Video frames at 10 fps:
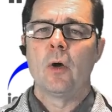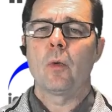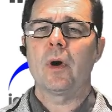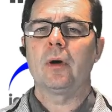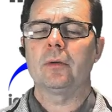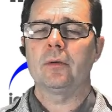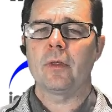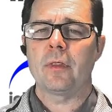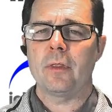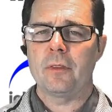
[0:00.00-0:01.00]
Well,
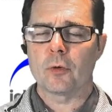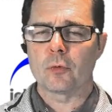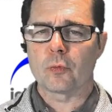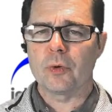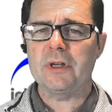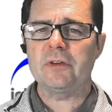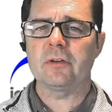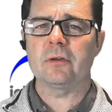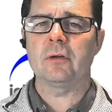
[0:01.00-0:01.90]
the reason